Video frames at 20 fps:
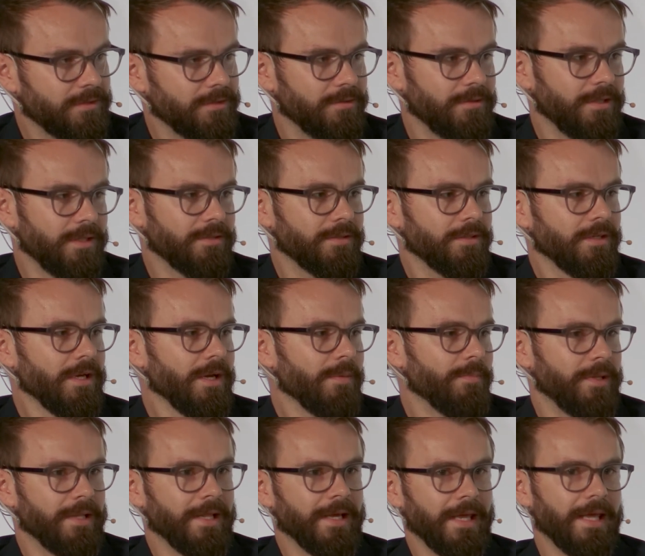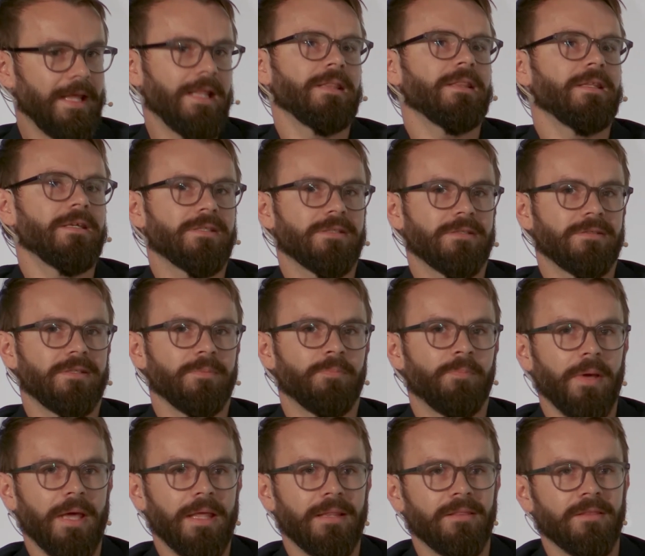So that, but again, this
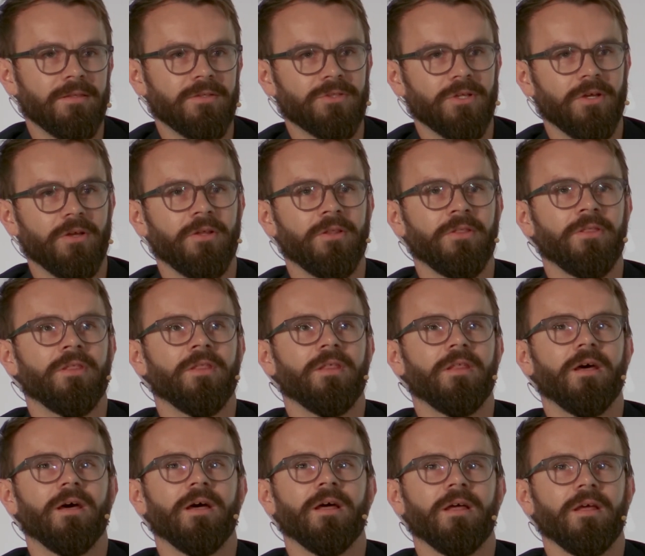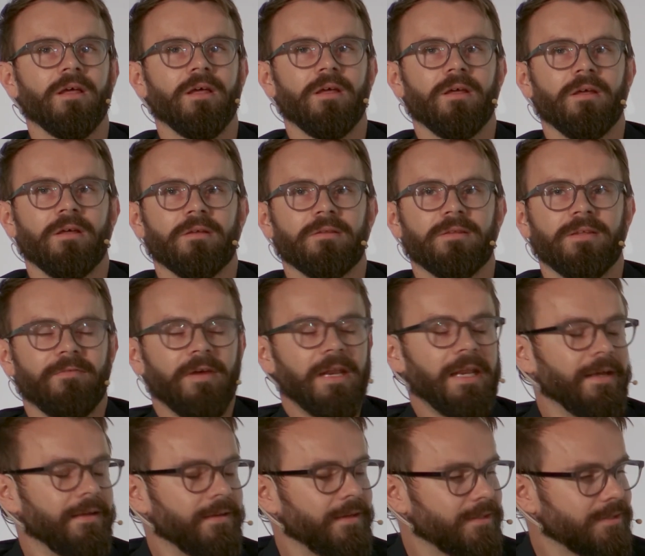depends on the
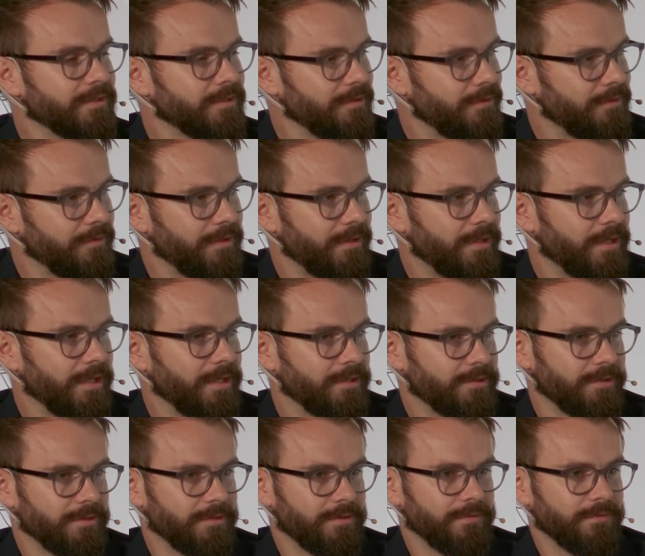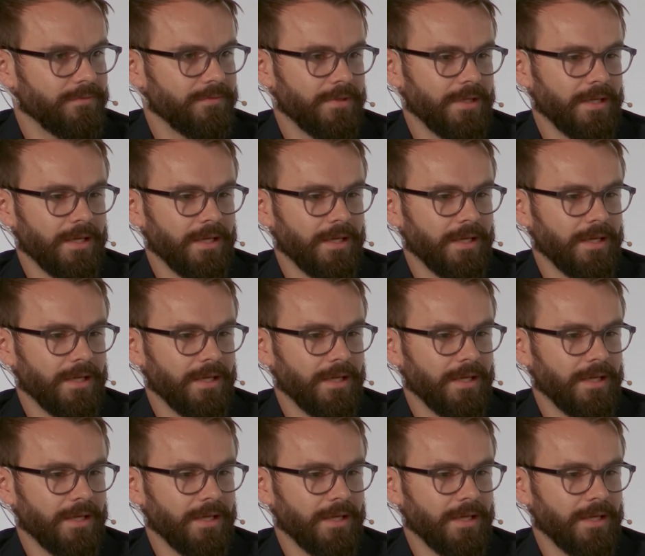willingness or the sort of